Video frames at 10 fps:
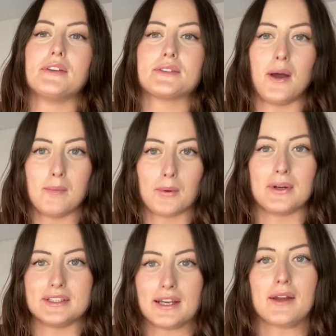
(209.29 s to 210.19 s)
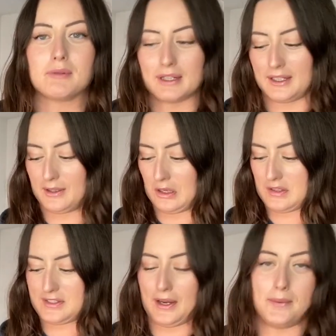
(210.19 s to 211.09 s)
so I'm already getting really
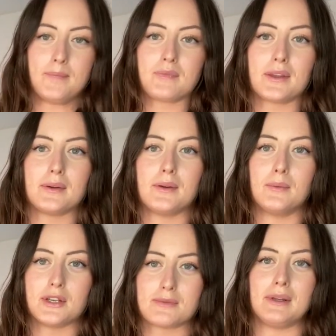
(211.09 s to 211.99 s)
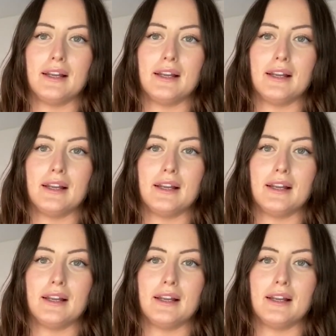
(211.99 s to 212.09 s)
hot, so wish me